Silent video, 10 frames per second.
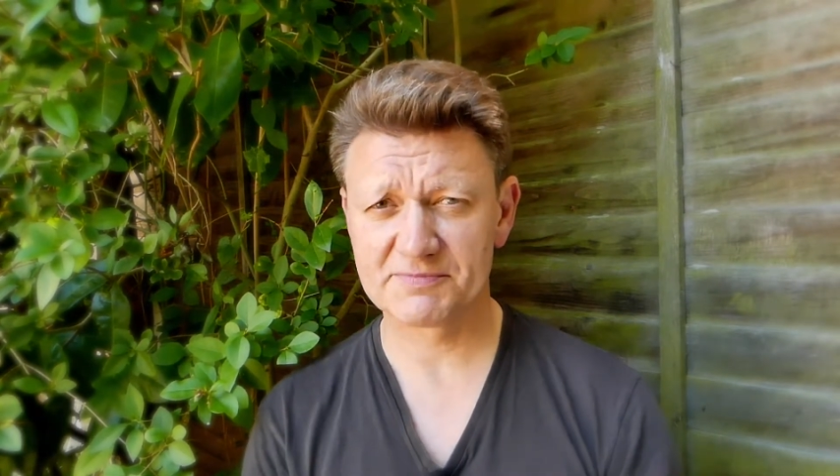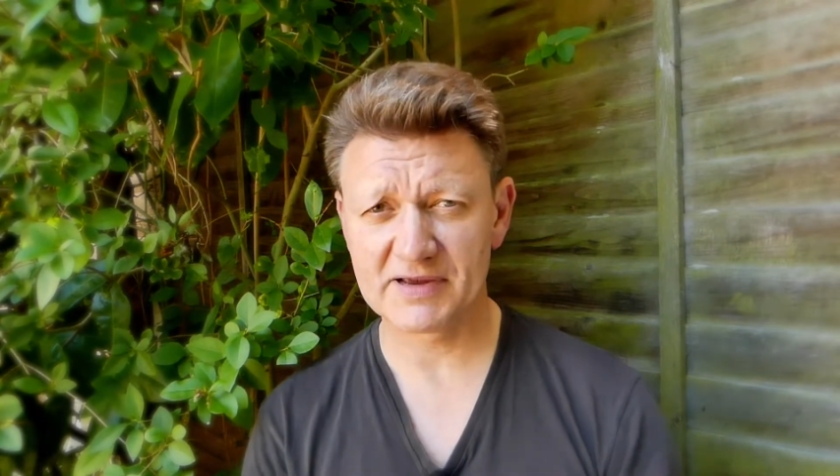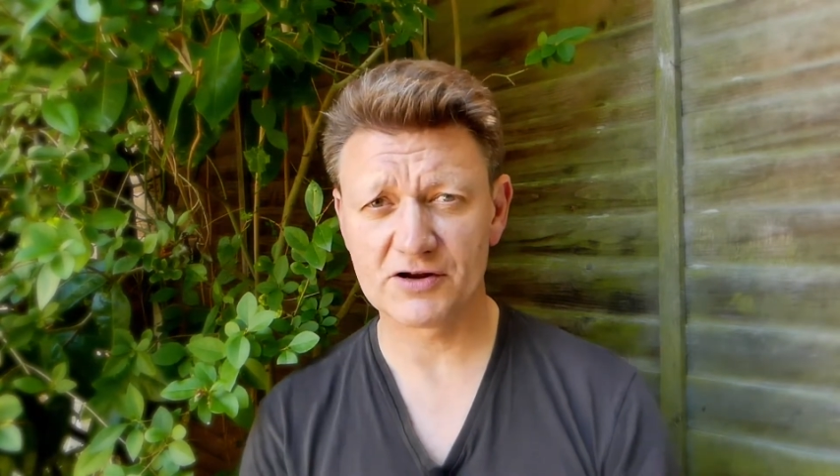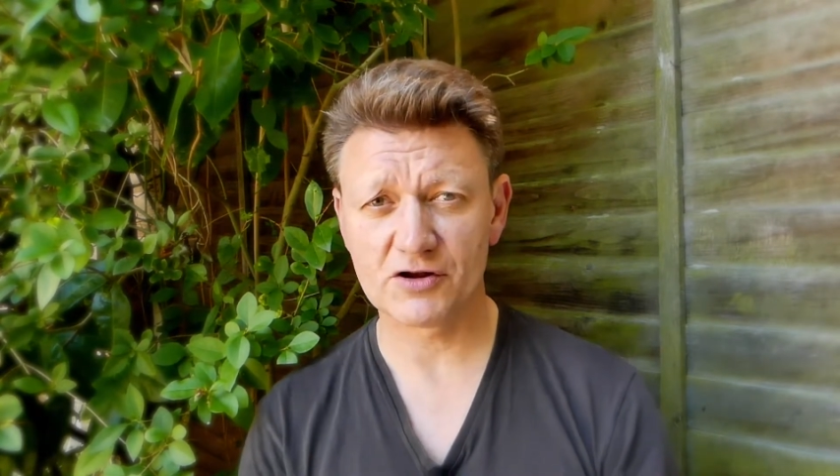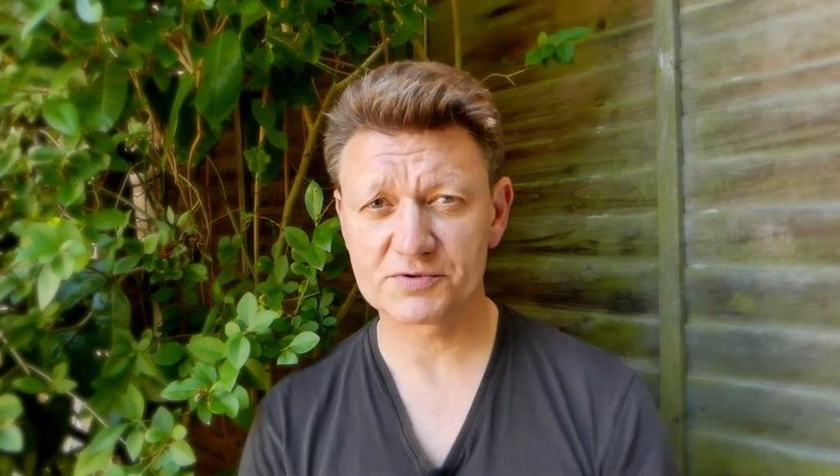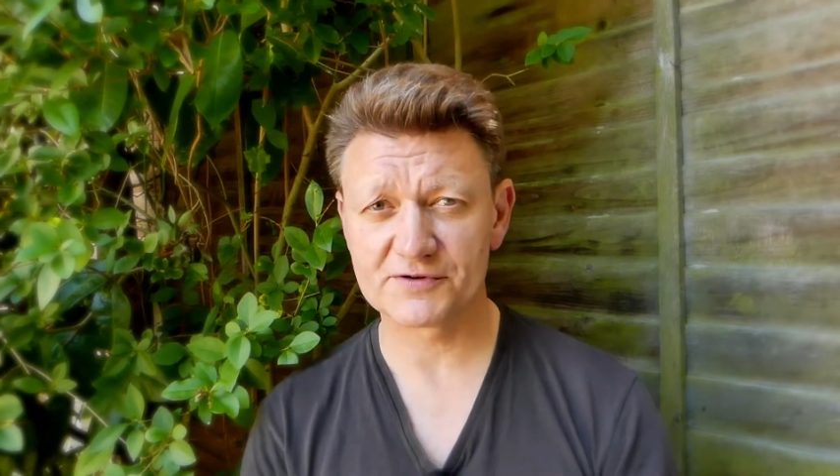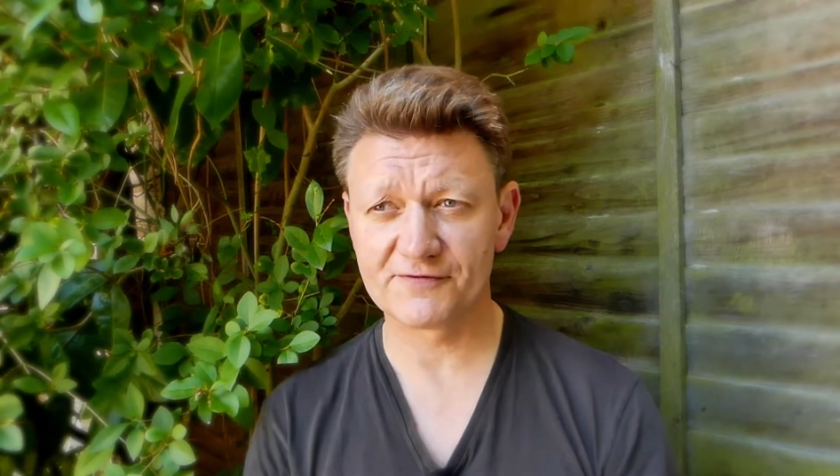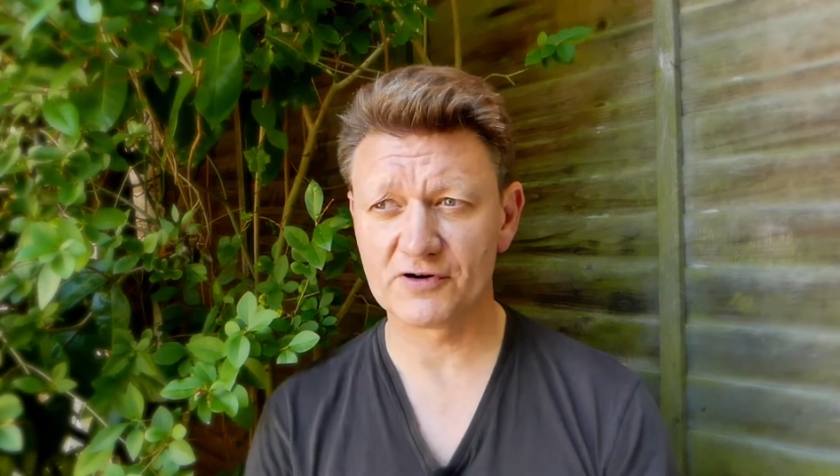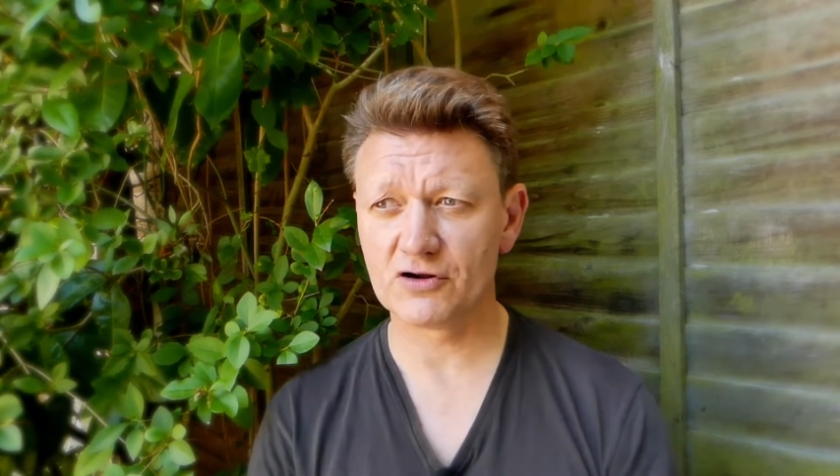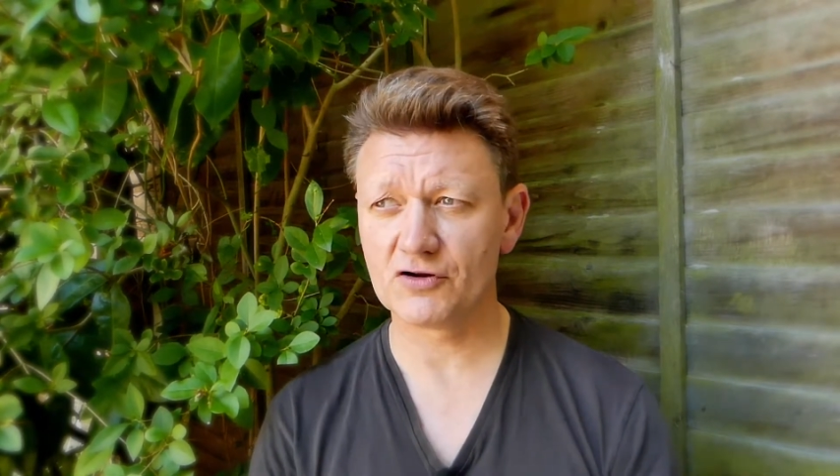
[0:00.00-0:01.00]
been an option
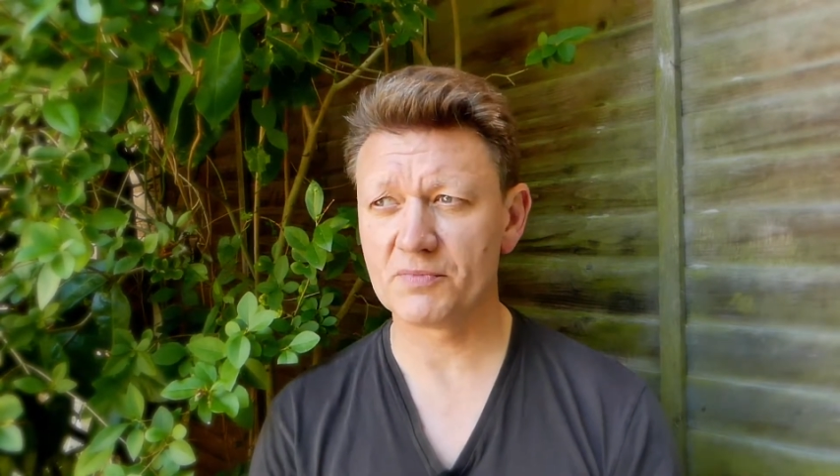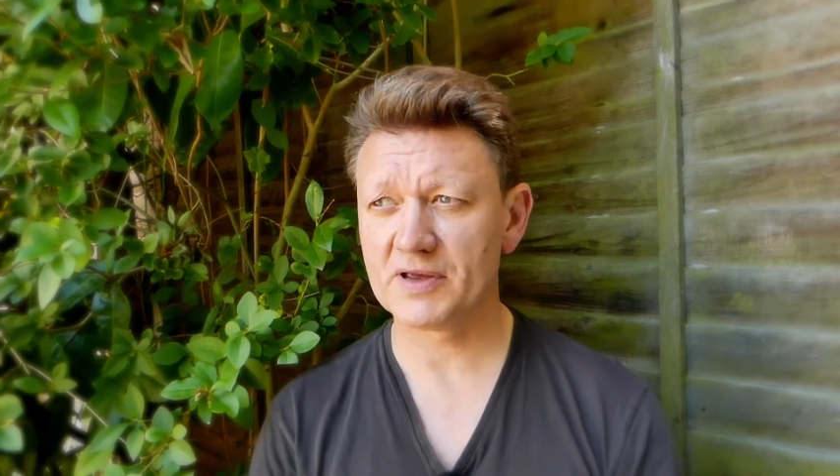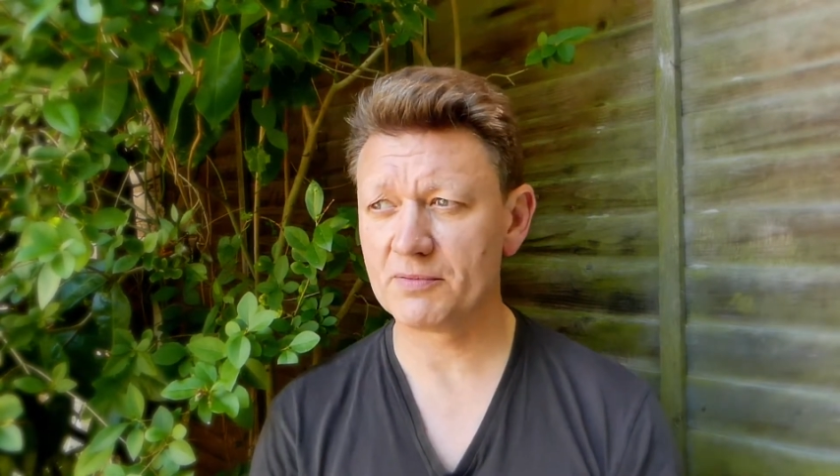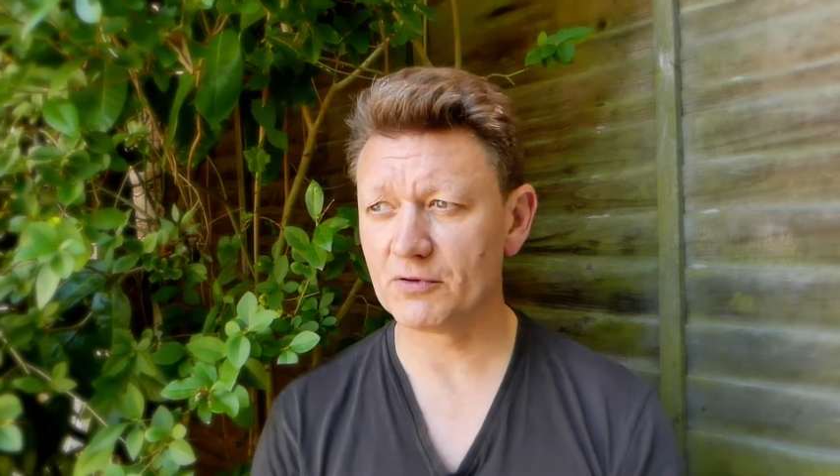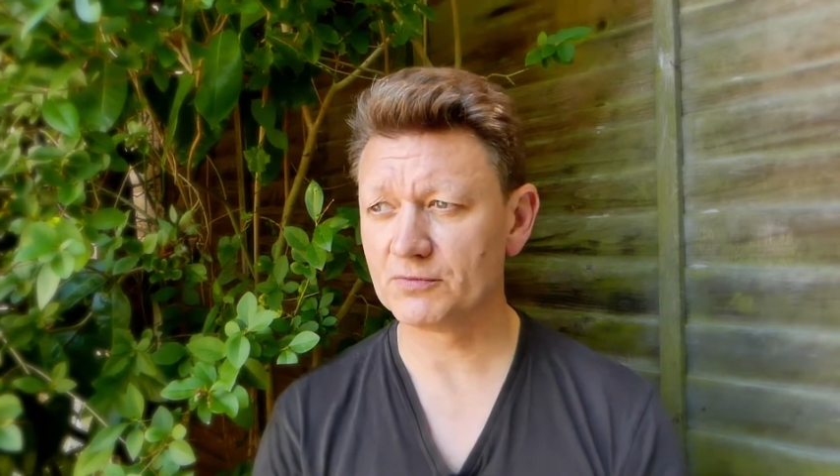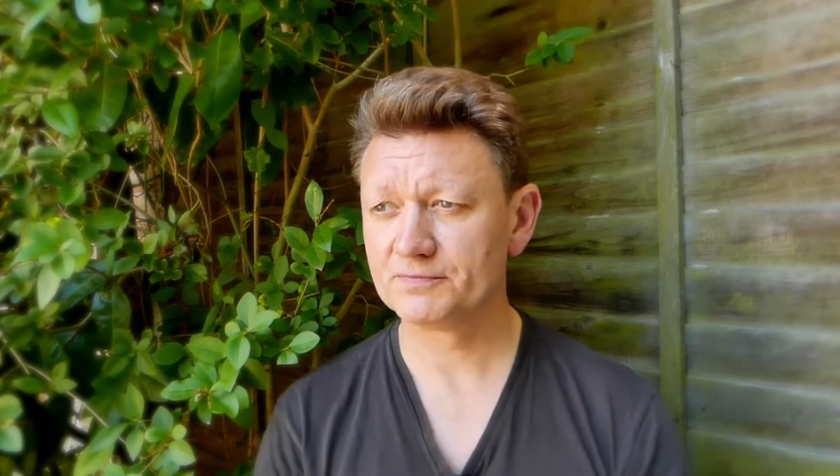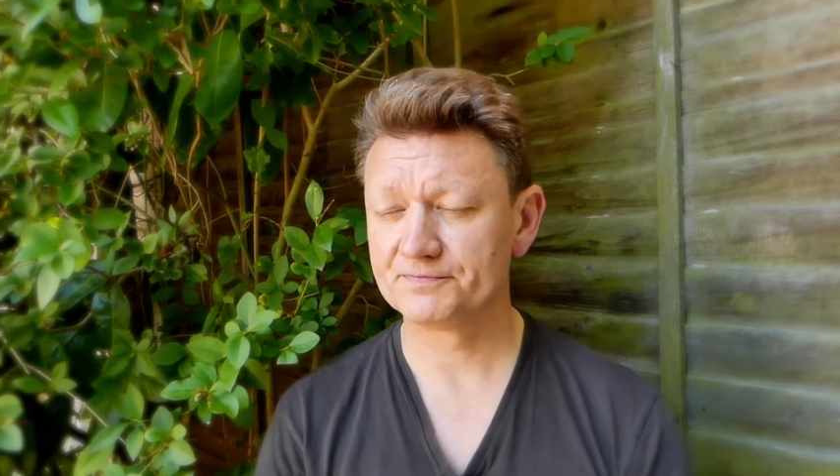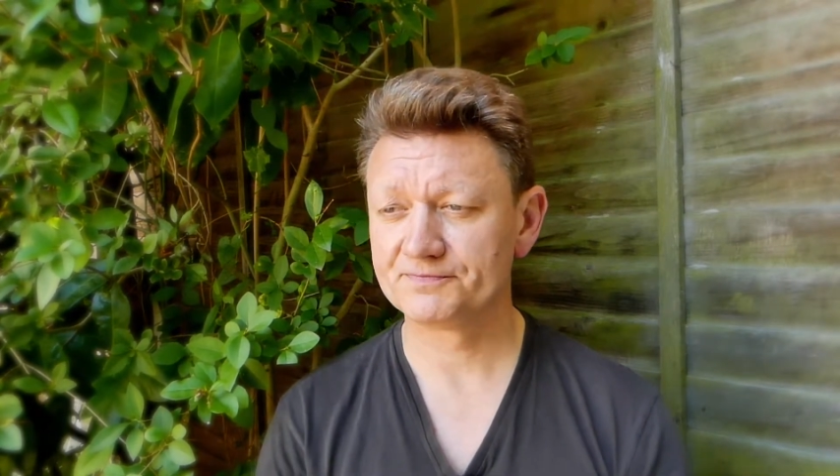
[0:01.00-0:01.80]
for a lot of people.